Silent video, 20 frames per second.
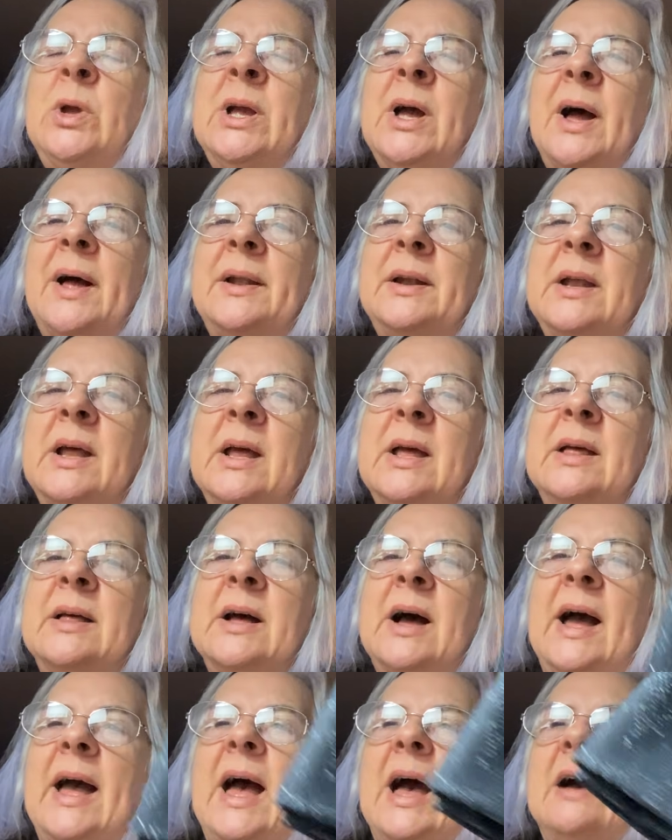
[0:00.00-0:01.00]
got
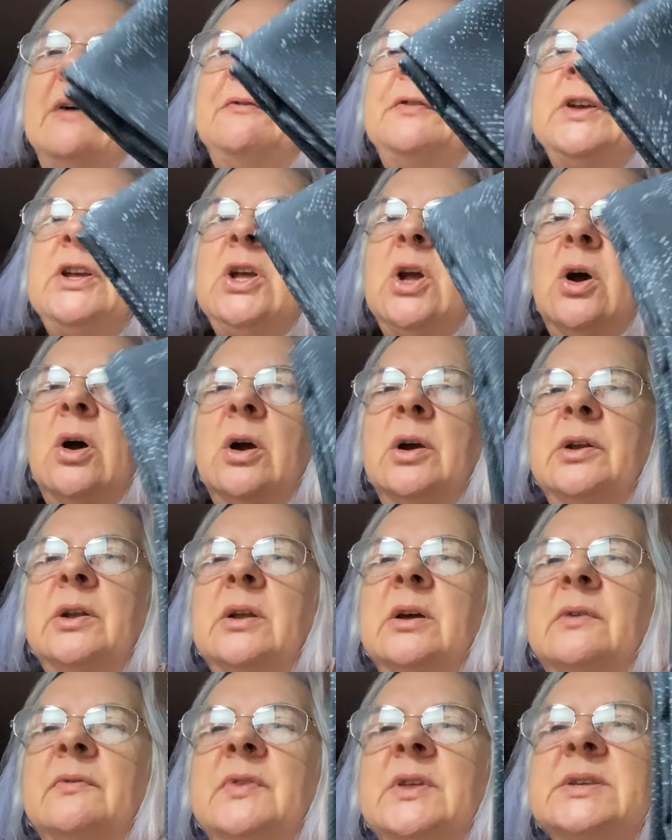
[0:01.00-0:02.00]
a ½ yard
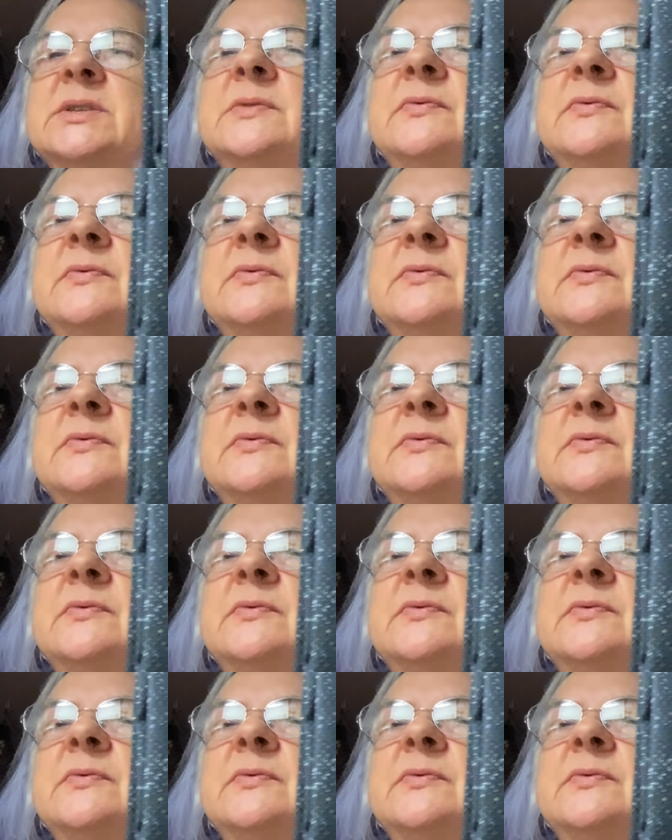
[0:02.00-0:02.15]
of this